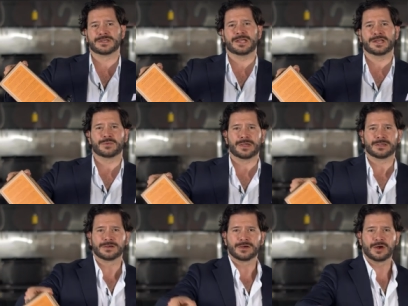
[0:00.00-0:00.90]

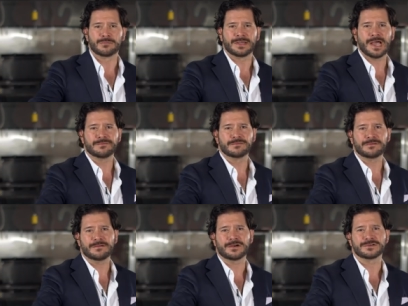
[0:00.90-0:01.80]
Anyway, on behalf of
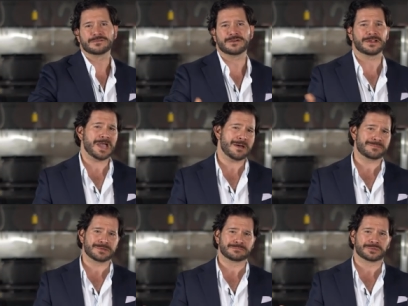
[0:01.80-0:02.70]
five hundred very
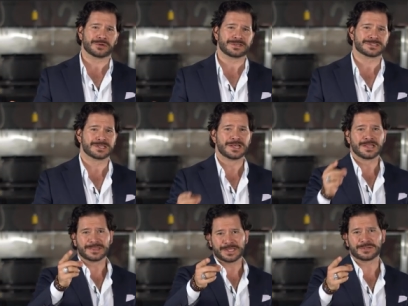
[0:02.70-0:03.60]
happy employees,
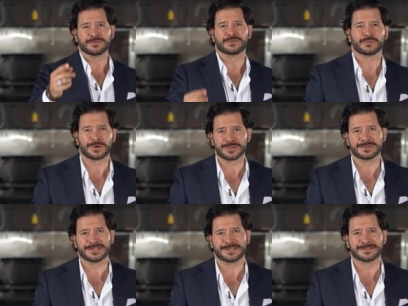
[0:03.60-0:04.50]
thank you for what you
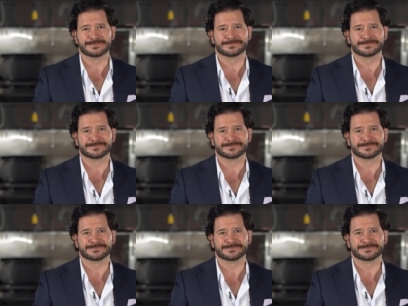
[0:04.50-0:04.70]
did.